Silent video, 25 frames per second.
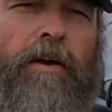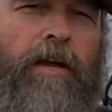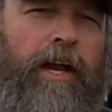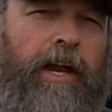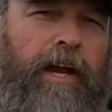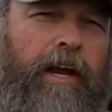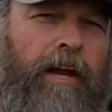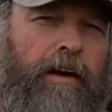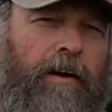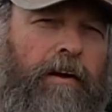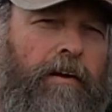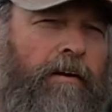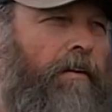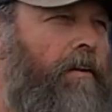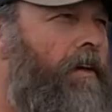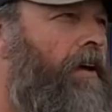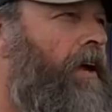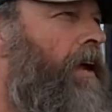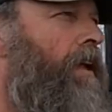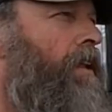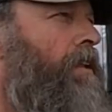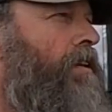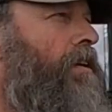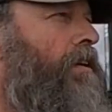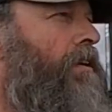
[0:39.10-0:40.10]
on
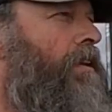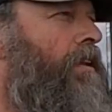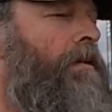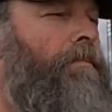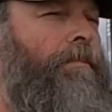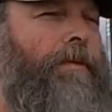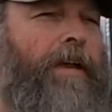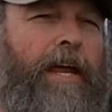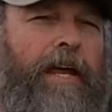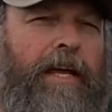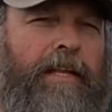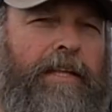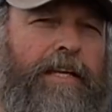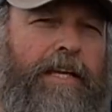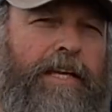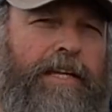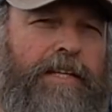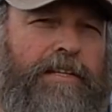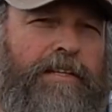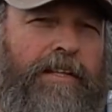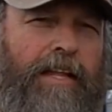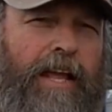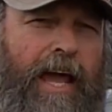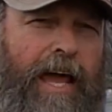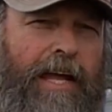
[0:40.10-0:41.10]
here to eliminate
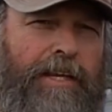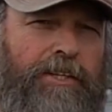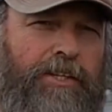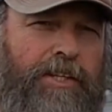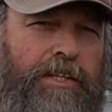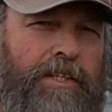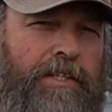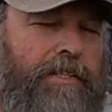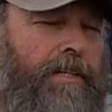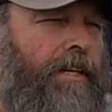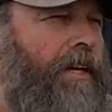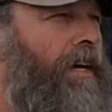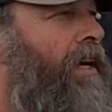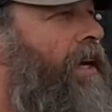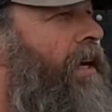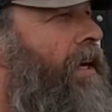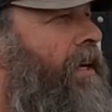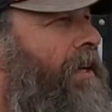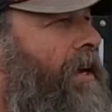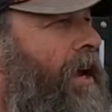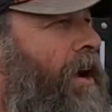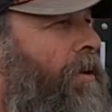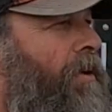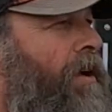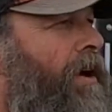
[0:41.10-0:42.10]
these latches.
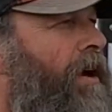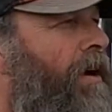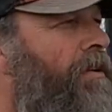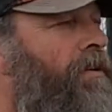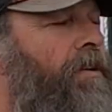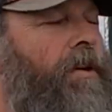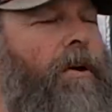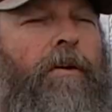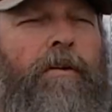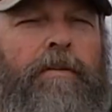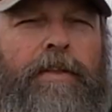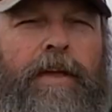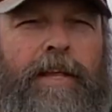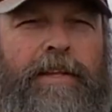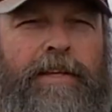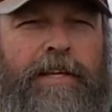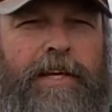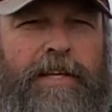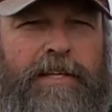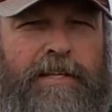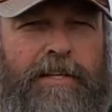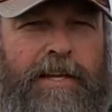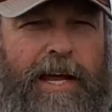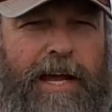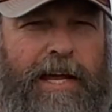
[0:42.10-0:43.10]
Now we all know
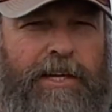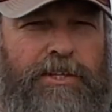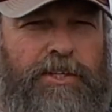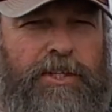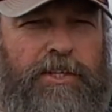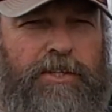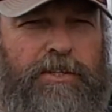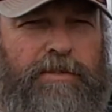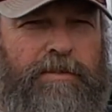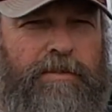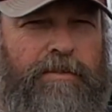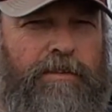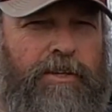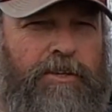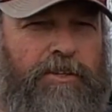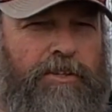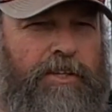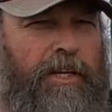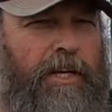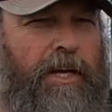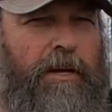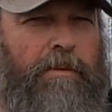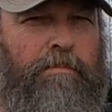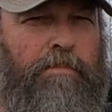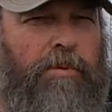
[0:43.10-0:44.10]
that these latches
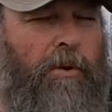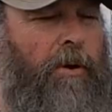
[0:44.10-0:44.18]
usually